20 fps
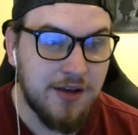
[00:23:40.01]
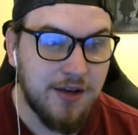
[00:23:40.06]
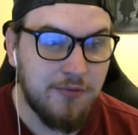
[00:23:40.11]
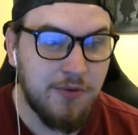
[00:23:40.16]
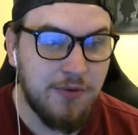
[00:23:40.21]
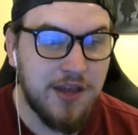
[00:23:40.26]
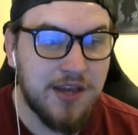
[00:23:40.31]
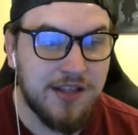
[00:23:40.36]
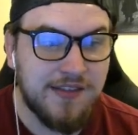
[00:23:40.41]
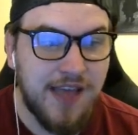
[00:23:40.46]

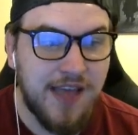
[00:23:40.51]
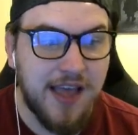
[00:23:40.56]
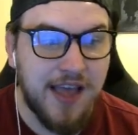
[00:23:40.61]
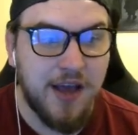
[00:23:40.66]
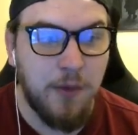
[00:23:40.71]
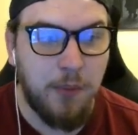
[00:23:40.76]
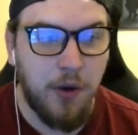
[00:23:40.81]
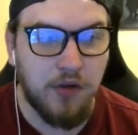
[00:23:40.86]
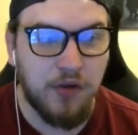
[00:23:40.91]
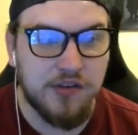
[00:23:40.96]
We can take
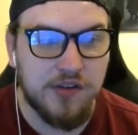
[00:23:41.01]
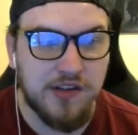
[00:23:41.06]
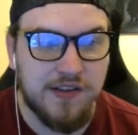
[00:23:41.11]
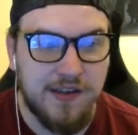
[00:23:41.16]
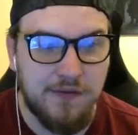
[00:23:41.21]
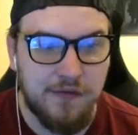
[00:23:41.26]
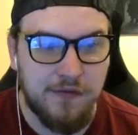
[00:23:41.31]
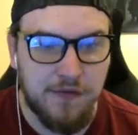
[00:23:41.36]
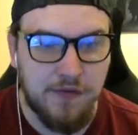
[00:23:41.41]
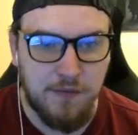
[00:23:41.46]
a
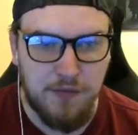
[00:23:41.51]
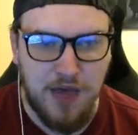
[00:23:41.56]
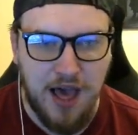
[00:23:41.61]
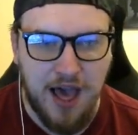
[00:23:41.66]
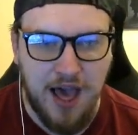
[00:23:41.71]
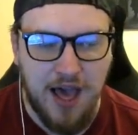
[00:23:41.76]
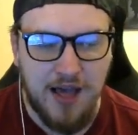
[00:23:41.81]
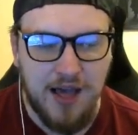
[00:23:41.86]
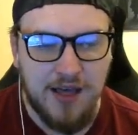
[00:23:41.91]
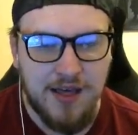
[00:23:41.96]
positive from
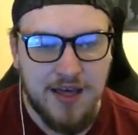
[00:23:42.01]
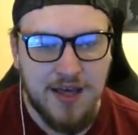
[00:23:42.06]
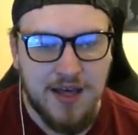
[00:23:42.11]
that.